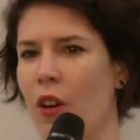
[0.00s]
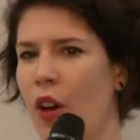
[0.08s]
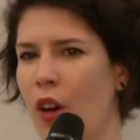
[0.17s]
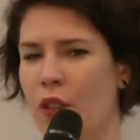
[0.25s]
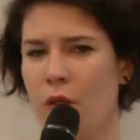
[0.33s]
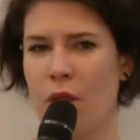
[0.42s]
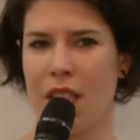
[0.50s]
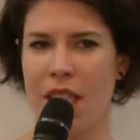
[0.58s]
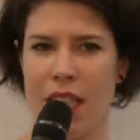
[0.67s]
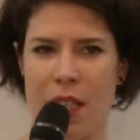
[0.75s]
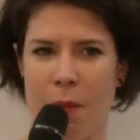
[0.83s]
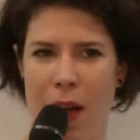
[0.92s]
go to the
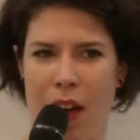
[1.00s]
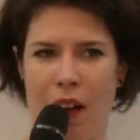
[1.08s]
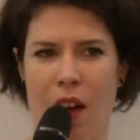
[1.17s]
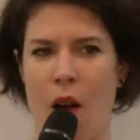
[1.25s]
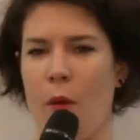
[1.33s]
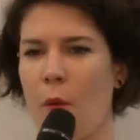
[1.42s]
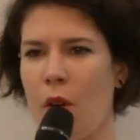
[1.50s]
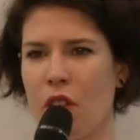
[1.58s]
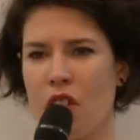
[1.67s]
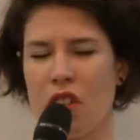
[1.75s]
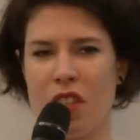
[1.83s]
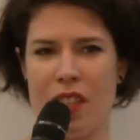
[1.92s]
cinema,
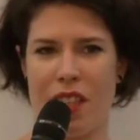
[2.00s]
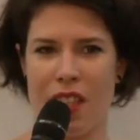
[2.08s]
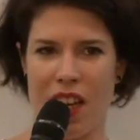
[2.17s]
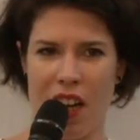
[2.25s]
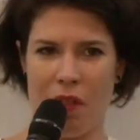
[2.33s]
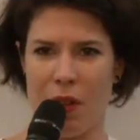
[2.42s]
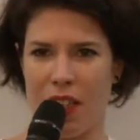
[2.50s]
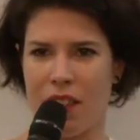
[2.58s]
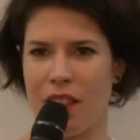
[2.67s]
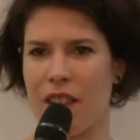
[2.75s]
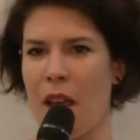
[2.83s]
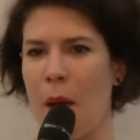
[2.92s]
watch
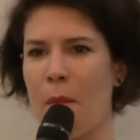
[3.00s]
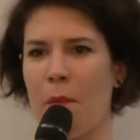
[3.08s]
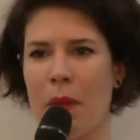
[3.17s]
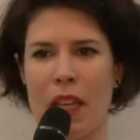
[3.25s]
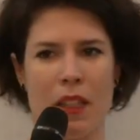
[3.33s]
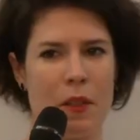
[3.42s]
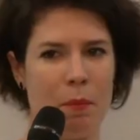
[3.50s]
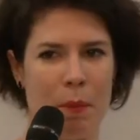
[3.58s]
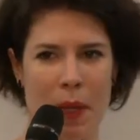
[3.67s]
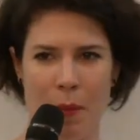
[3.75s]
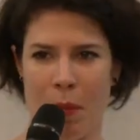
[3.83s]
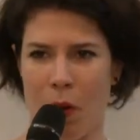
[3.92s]
series, meet
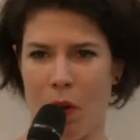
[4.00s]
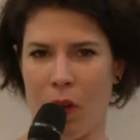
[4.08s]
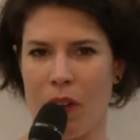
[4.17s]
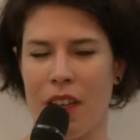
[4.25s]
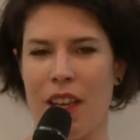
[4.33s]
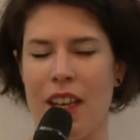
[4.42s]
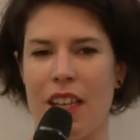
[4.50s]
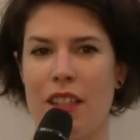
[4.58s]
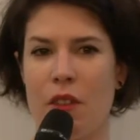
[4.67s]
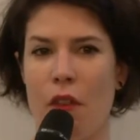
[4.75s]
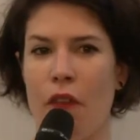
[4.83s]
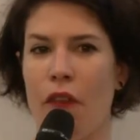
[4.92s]
people.
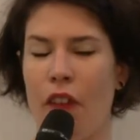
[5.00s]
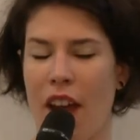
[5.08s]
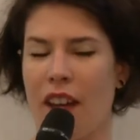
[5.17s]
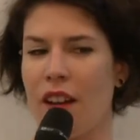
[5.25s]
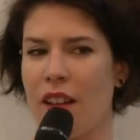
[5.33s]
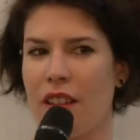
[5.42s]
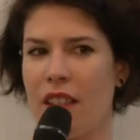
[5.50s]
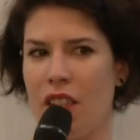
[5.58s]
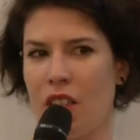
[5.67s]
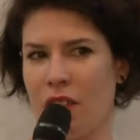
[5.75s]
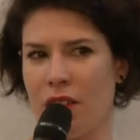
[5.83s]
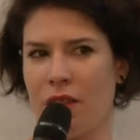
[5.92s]
It's your final
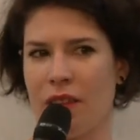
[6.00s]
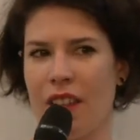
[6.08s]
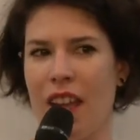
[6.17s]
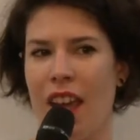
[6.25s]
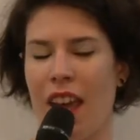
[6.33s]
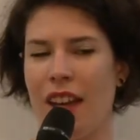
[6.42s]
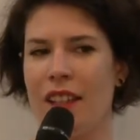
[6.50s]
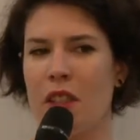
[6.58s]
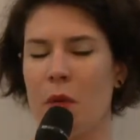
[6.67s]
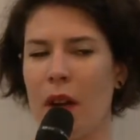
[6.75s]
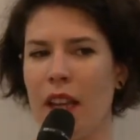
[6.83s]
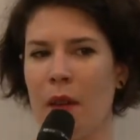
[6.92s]
decision. And
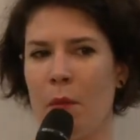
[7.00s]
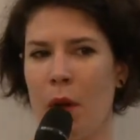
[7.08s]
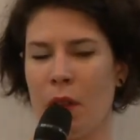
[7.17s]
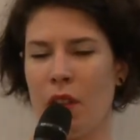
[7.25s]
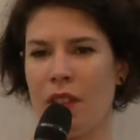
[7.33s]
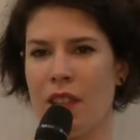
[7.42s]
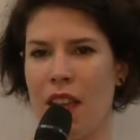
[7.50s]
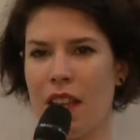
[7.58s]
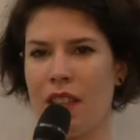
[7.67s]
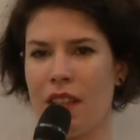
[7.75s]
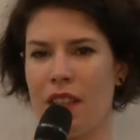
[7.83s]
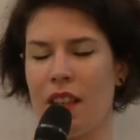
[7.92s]
it's really important
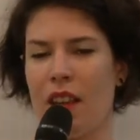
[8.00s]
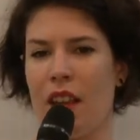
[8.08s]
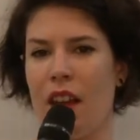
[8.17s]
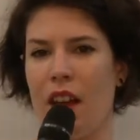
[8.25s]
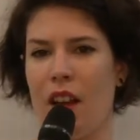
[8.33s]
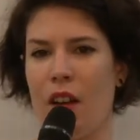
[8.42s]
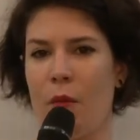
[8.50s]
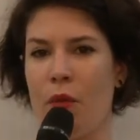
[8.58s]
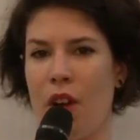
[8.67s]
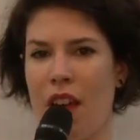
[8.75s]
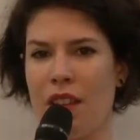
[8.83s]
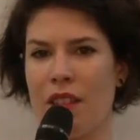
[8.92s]
that
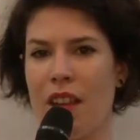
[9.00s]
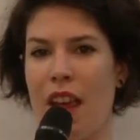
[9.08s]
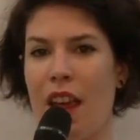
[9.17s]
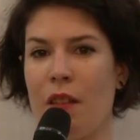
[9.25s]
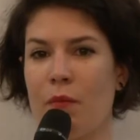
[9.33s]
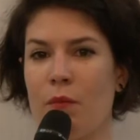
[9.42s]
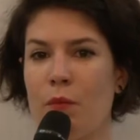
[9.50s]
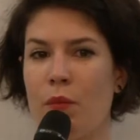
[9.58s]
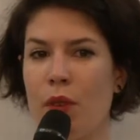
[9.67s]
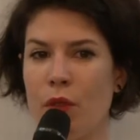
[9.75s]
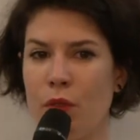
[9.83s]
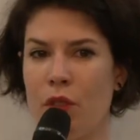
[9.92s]
brands and
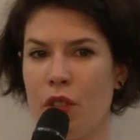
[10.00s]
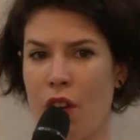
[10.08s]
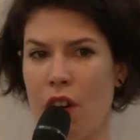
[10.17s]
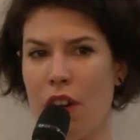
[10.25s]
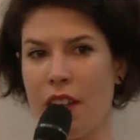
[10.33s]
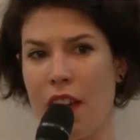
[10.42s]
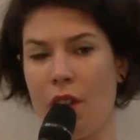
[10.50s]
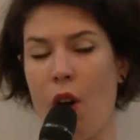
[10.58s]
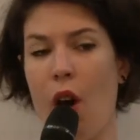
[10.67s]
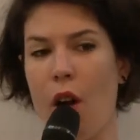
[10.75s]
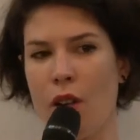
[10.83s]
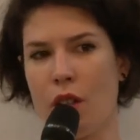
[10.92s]
producers can
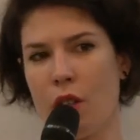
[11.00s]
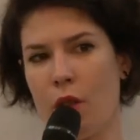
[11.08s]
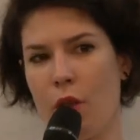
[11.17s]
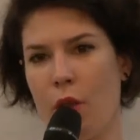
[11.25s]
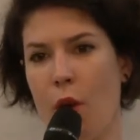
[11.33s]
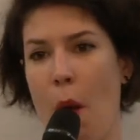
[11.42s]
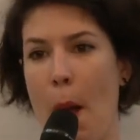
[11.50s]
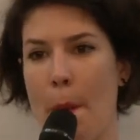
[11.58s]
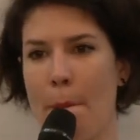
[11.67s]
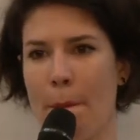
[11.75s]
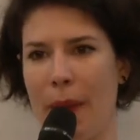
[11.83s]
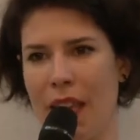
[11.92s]
also
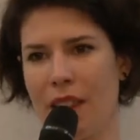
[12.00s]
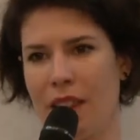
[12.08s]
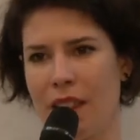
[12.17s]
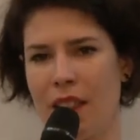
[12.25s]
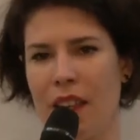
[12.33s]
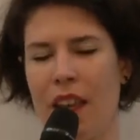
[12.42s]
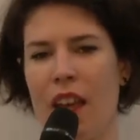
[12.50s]
meet